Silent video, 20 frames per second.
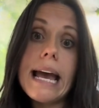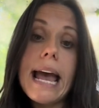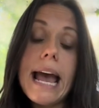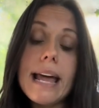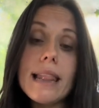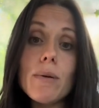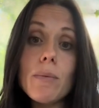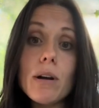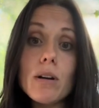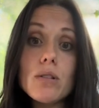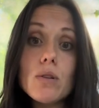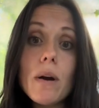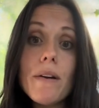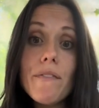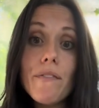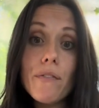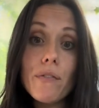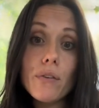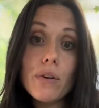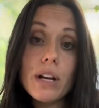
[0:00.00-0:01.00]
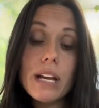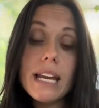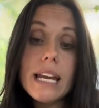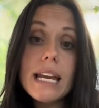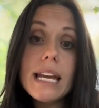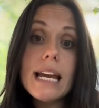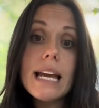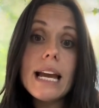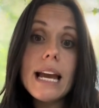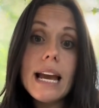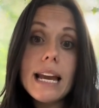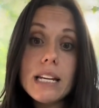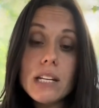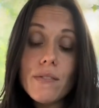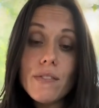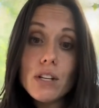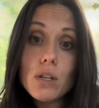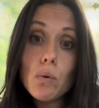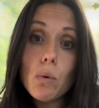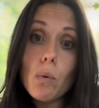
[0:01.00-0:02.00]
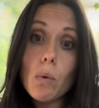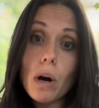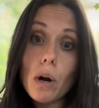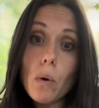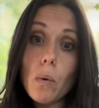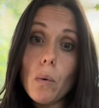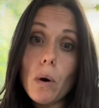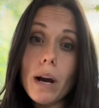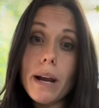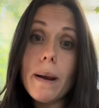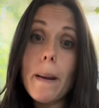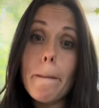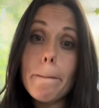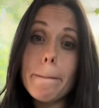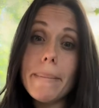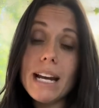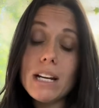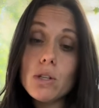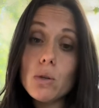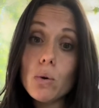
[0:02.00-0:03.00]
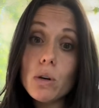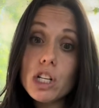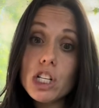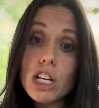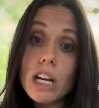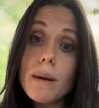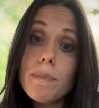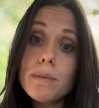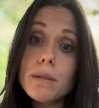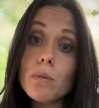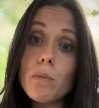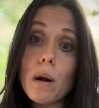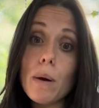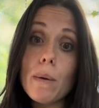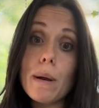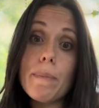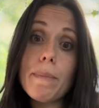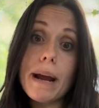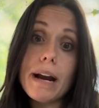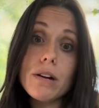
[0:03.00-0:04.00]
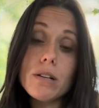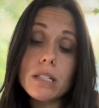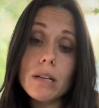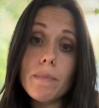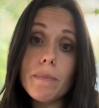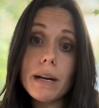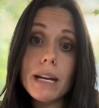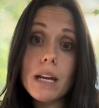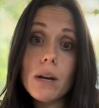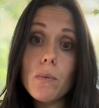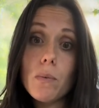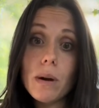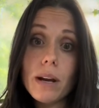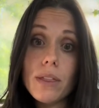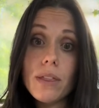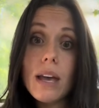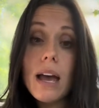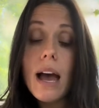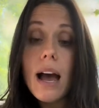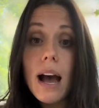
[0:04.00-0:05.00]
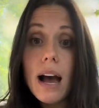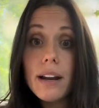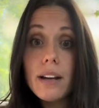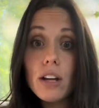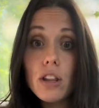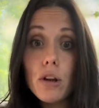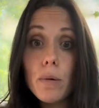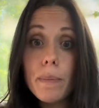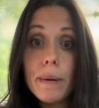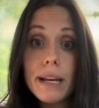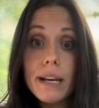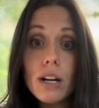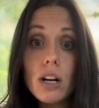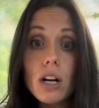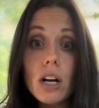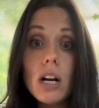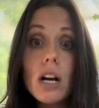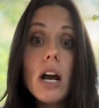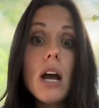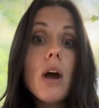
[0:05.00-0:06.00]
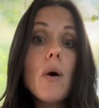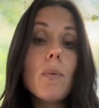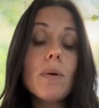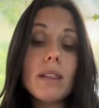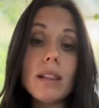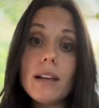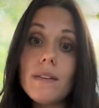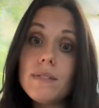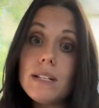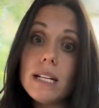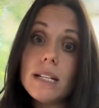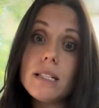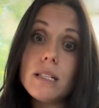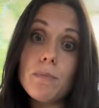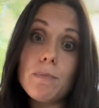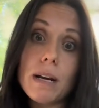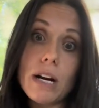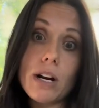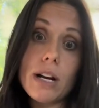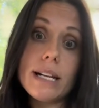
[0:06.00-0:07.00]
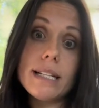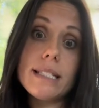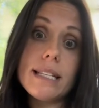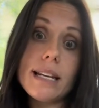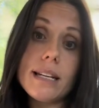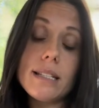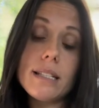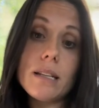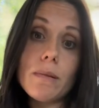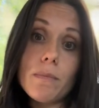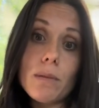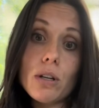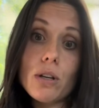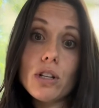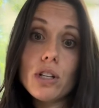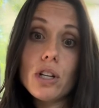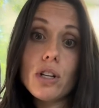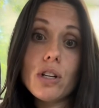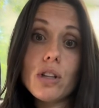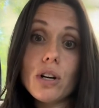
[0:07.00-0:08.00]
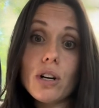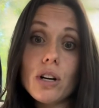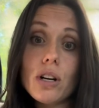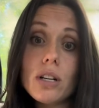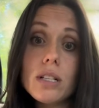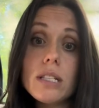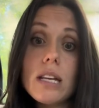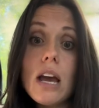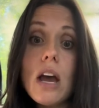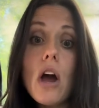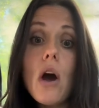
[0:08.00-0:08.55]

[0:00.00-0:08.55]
And then we also have free individual one-on-one mentorships where we pair somebody with another peer with lived experience that is similar to theirs.